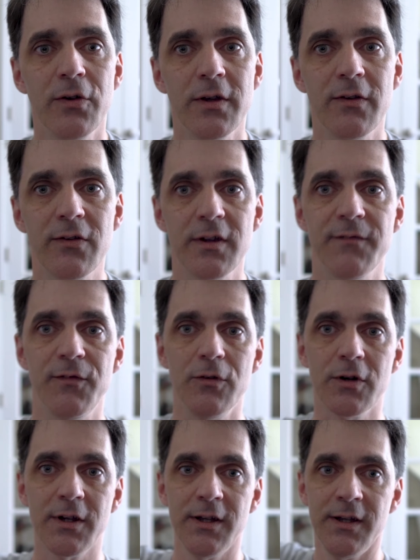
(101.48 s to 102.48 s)
you can see if you
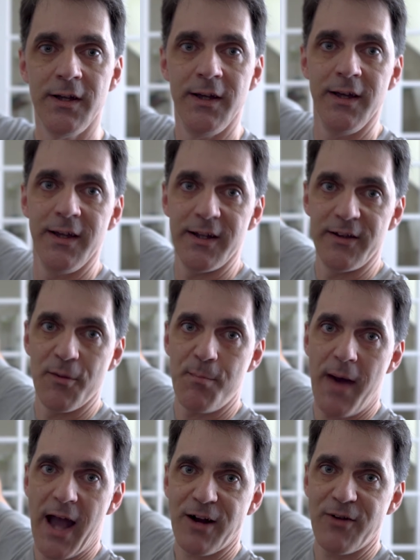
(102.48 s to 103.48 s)
look in the
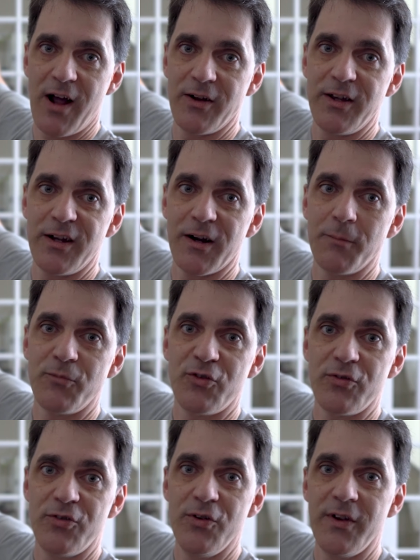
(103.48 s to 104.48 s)
background here, I'm
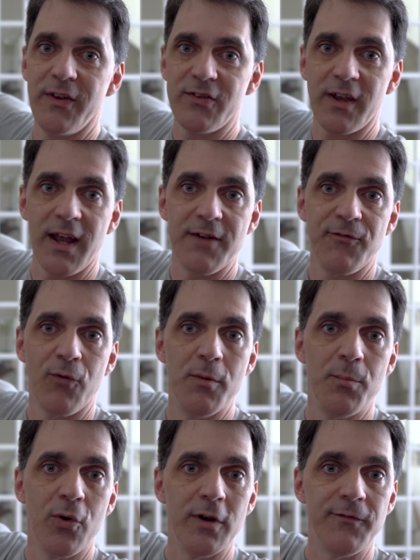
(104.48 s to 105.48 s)
shooting this at
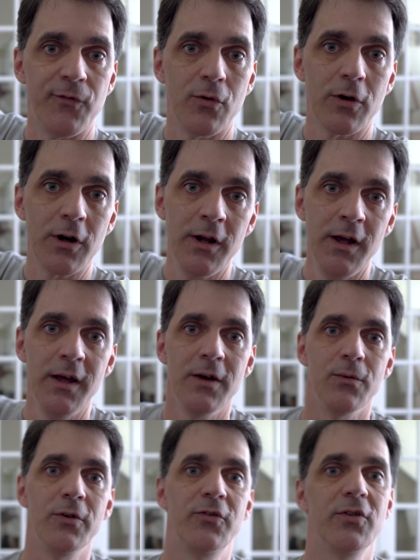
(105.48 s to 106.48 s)
f1.4,
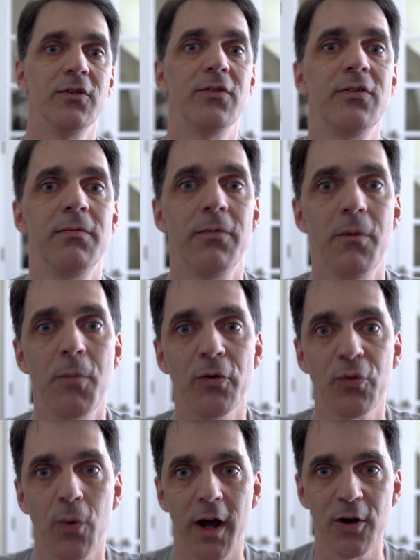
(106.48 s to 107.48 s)
which is the
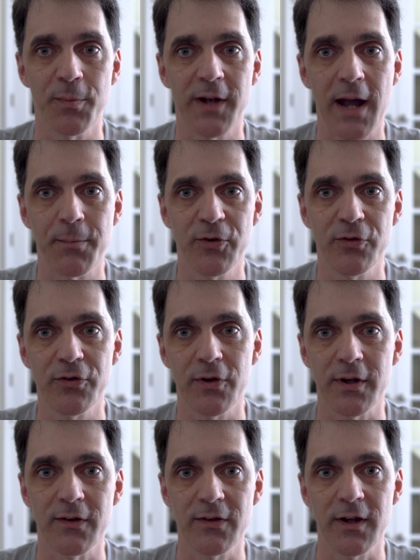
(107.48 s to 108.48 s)
most wide open aperture, so you
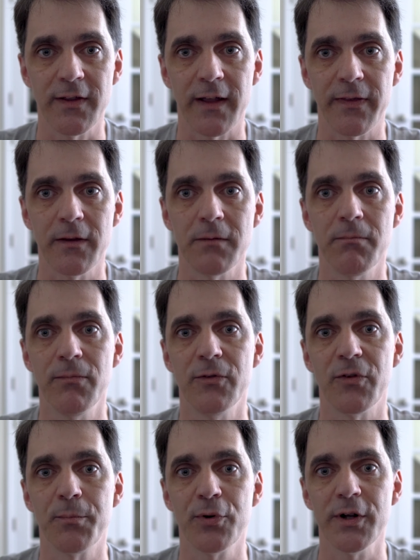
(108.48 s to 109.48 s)
can see that
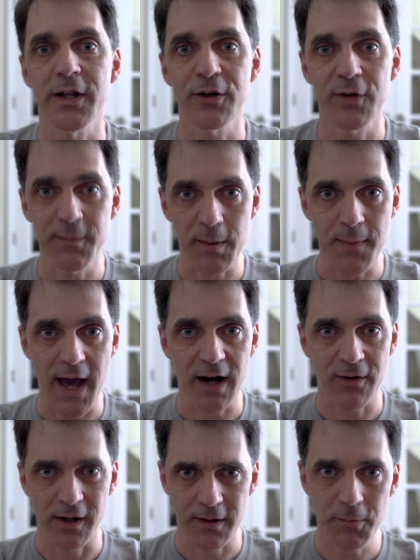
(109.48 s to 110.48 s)
it's a pretty creamy
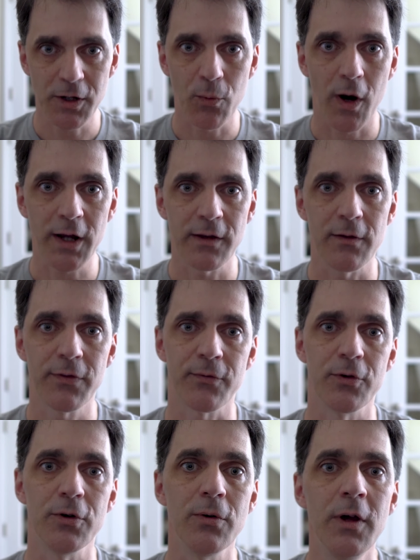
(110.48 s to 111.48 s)
background. And I'm going to walk you
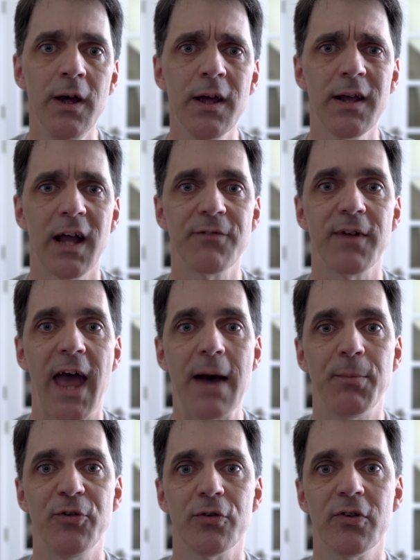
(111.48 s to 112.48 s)
through kind of an
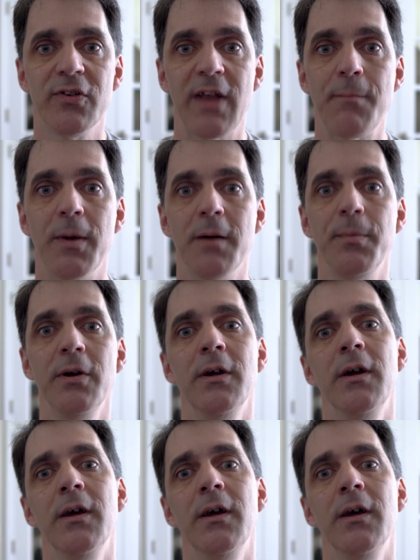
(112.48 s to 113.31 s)
aperture step up